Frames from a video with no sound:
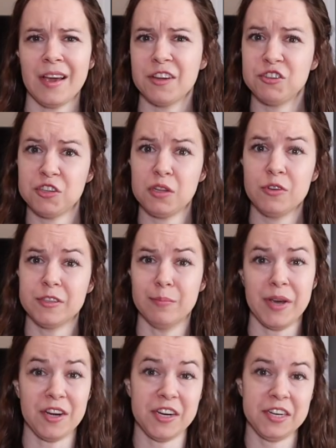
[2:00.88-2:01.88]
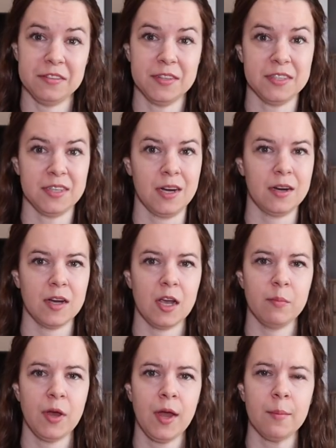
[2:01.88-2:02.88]
Angela was married at the
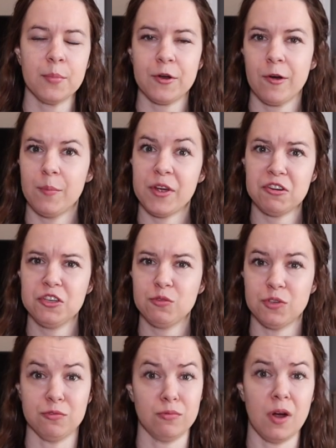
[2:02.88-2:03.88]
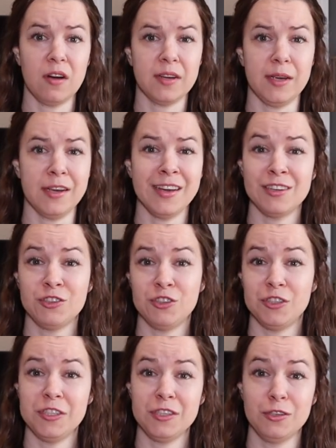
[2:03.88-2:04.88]
time, but her marriage was rocky, and
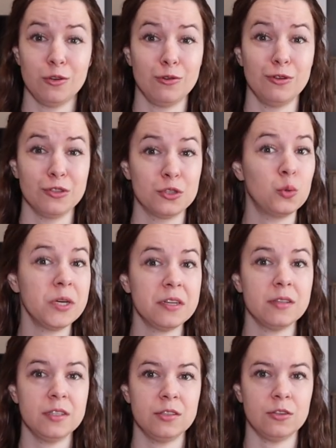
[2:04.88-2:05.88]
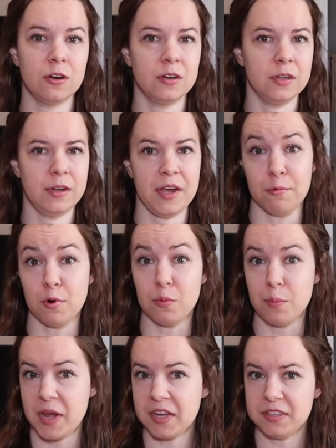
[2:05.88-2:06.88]
she and Knowles quickly started a
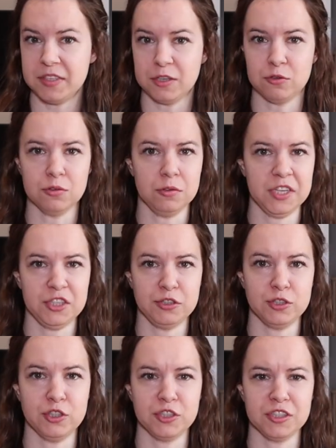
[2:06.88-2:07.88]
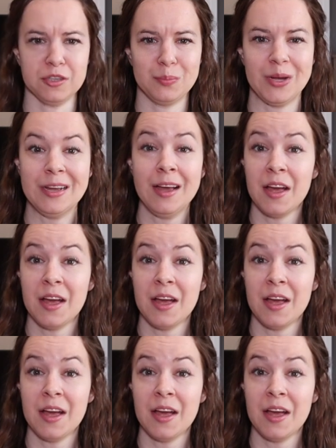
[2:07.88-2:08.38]
romantic relationship.